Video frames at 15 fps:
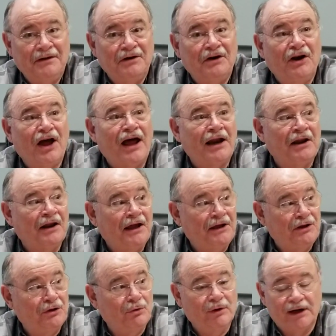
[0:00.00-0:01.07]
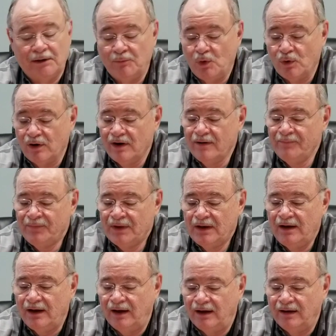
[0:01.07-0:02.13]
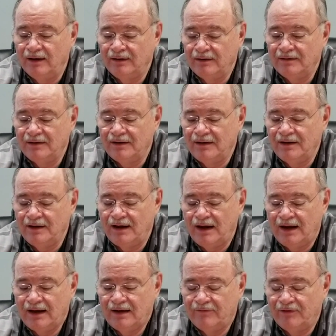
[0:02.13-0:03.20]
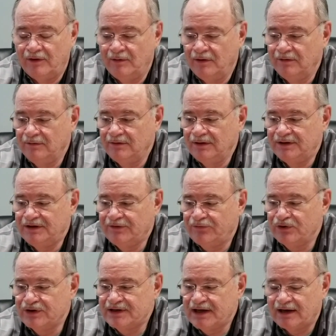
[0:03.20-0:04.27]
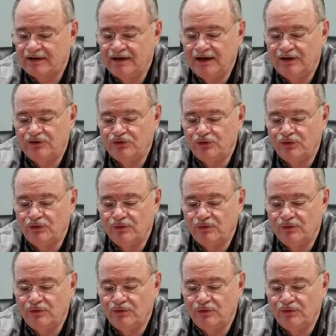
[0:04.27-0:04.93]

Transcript: not like you anymore. I have a different technique to